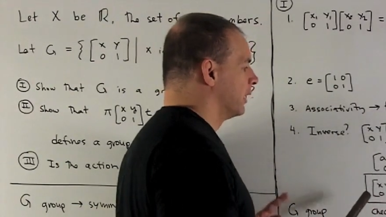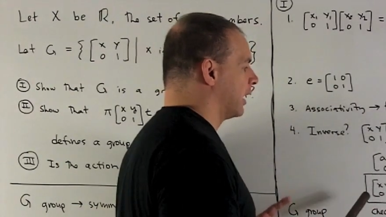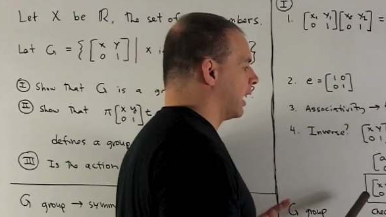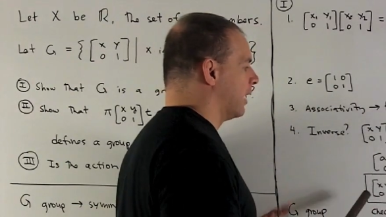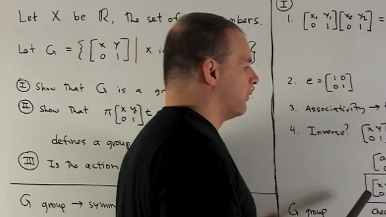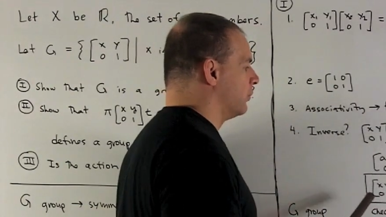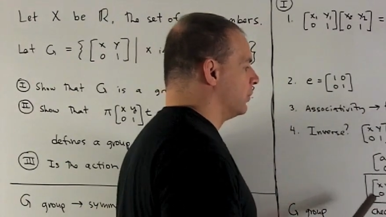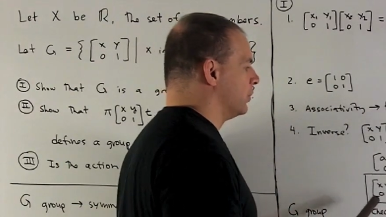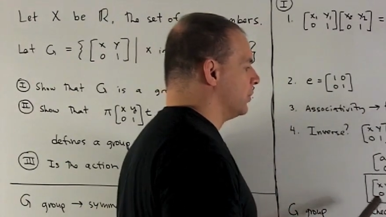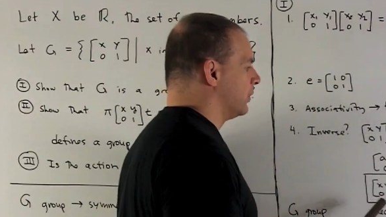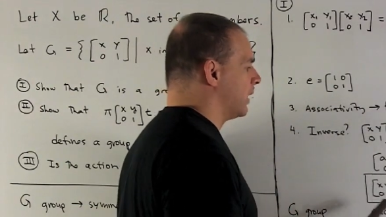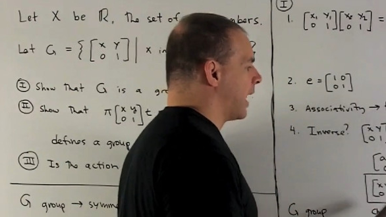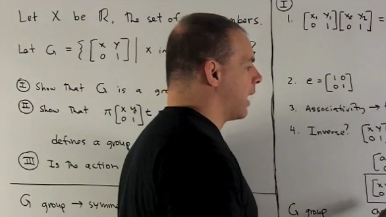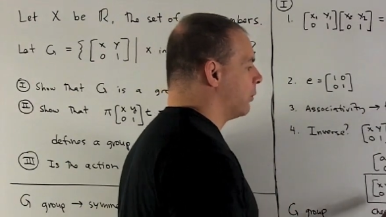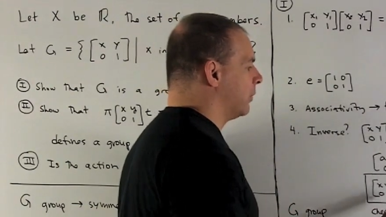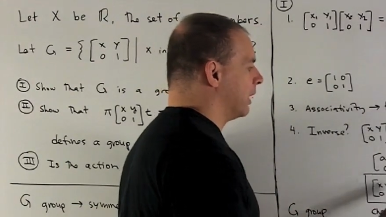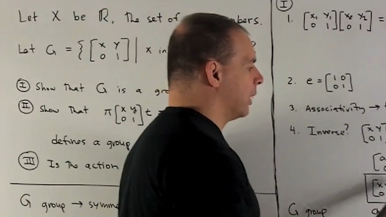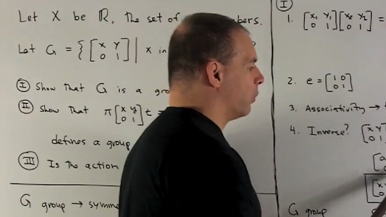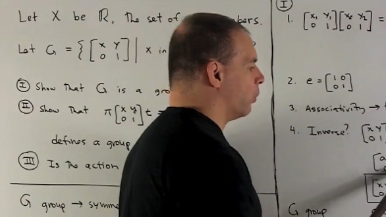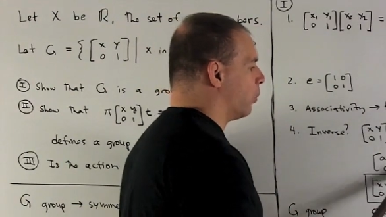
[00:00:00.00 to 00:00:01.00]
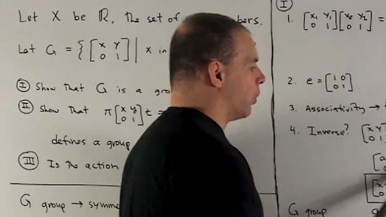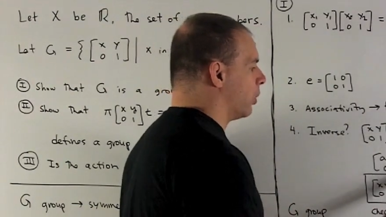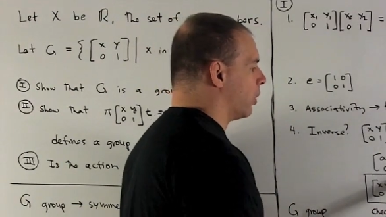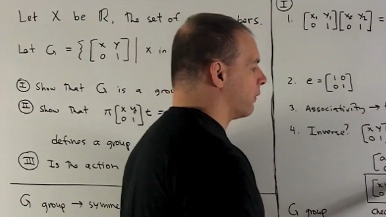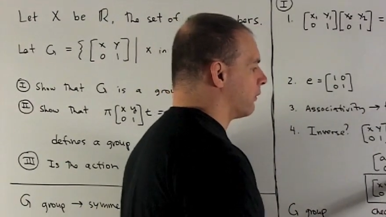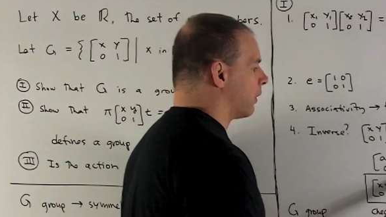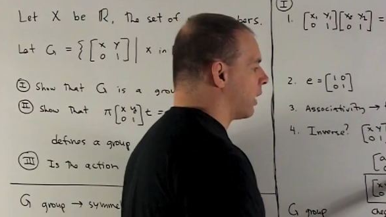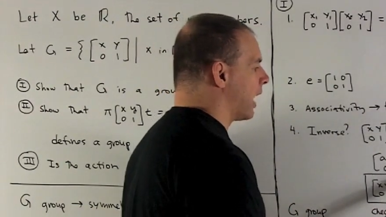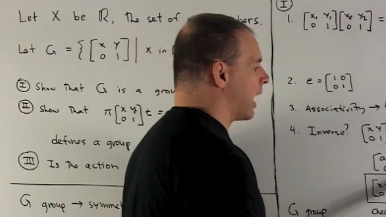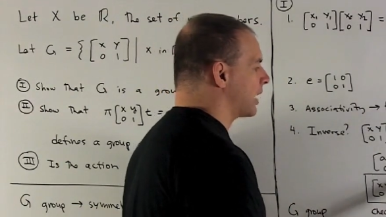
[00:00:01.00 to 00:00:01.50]
Okay, if we do that, we get 1
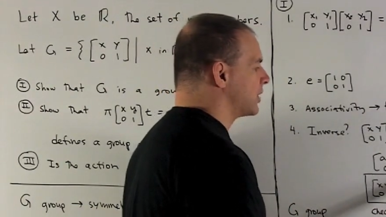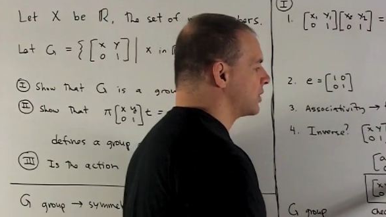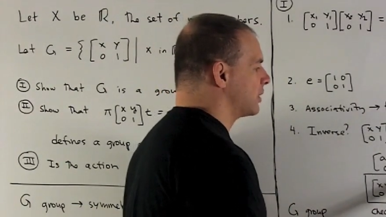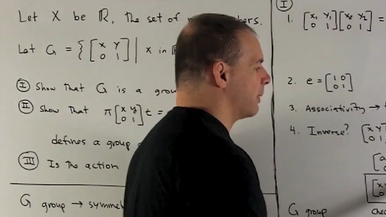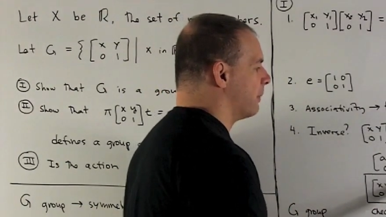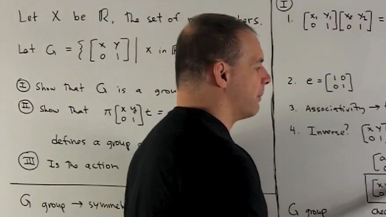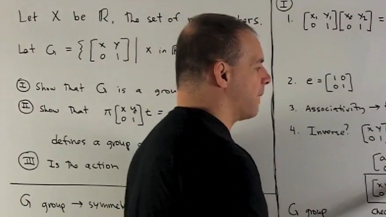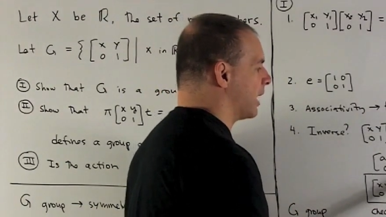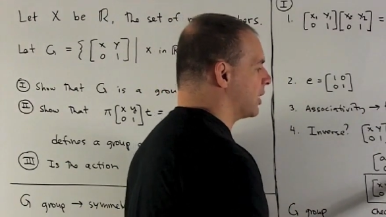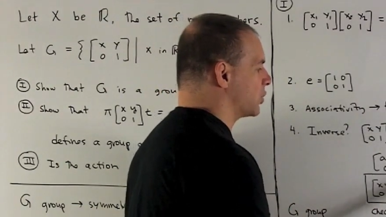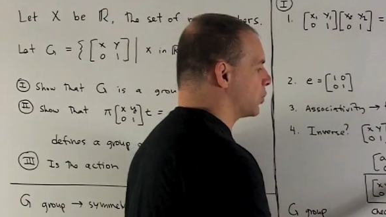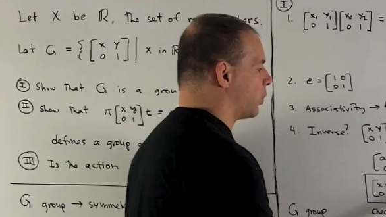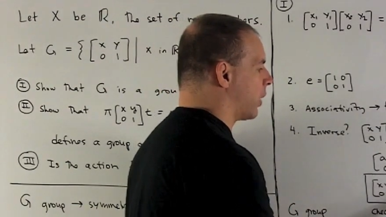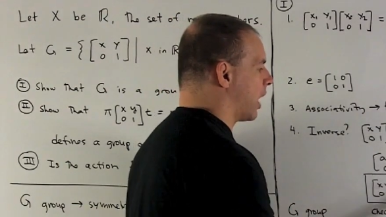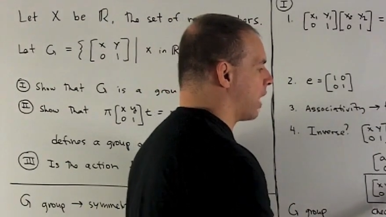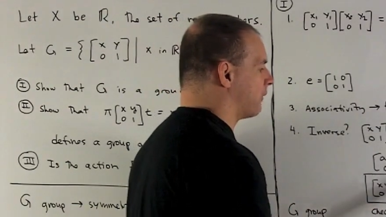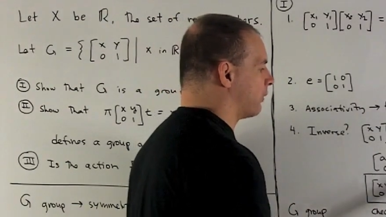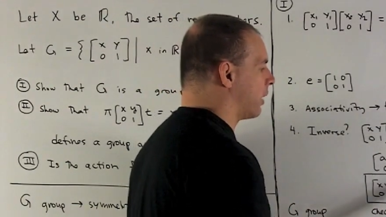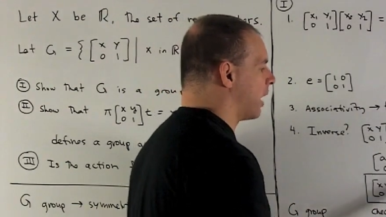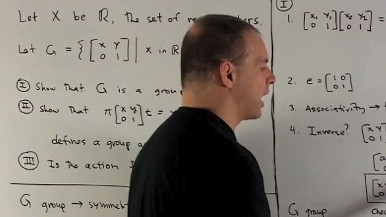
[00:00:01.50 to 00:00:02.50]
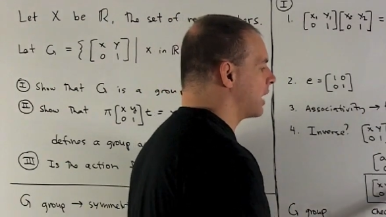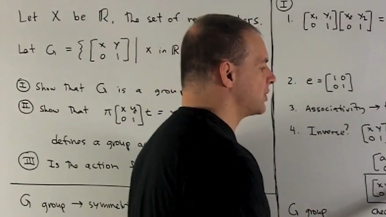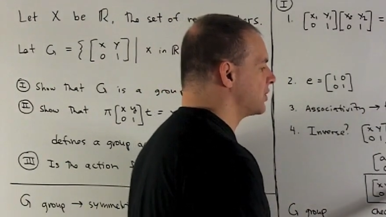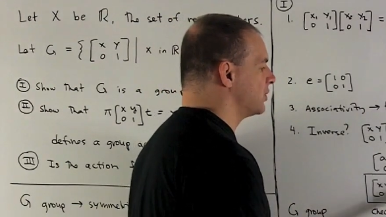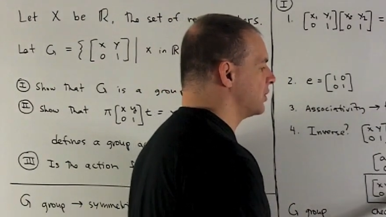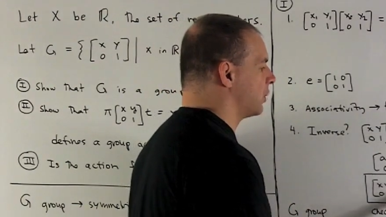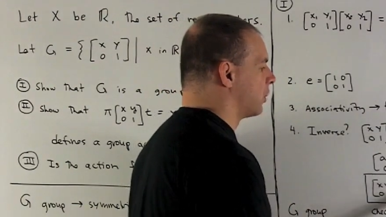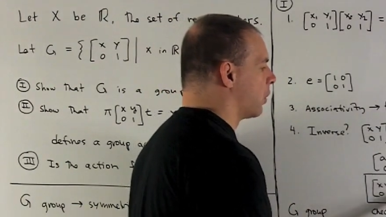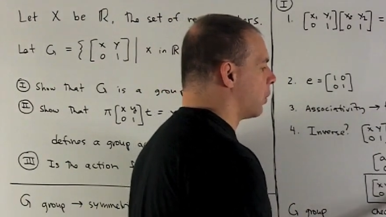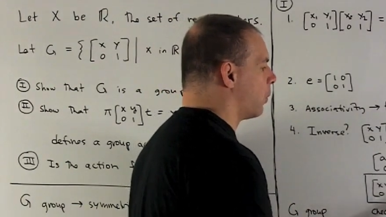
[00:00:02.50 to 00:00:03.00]
over x minus y over x,
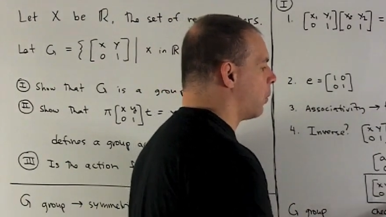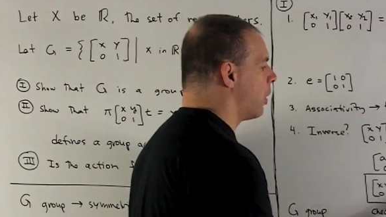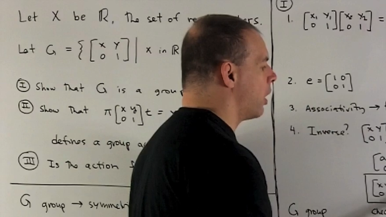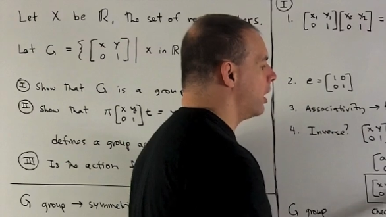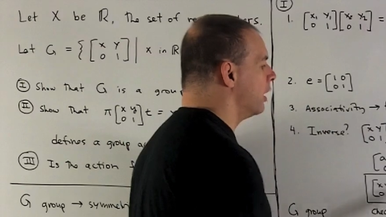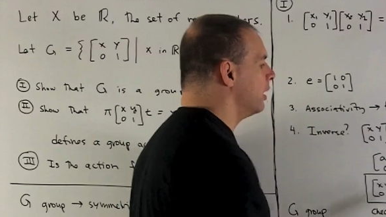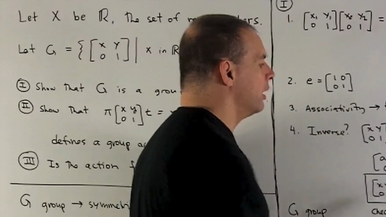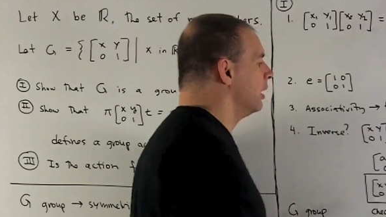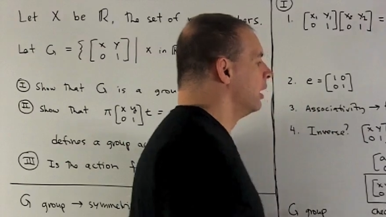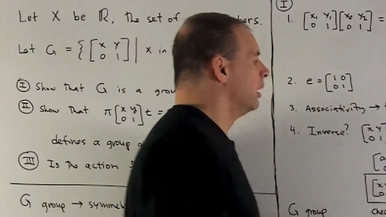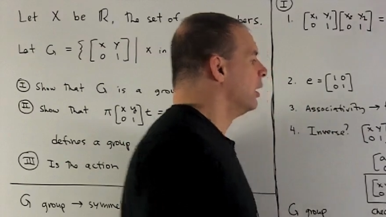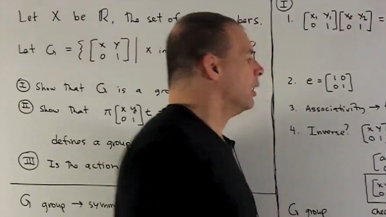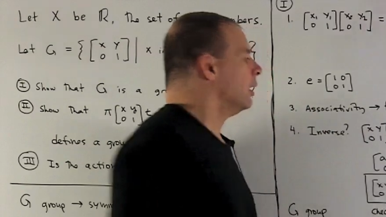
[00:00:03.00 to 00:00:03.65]
0, 1.